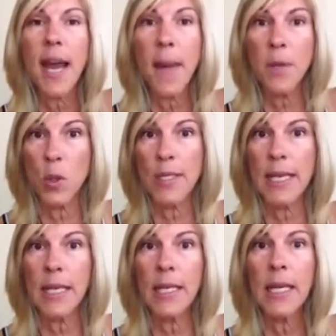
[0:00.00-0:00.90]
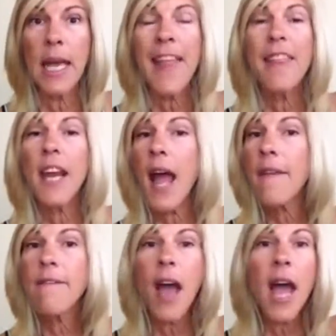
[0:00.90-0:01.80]
I'm using that I
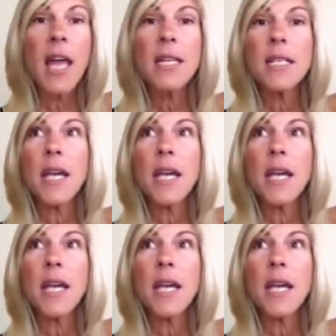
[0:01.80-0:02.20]
find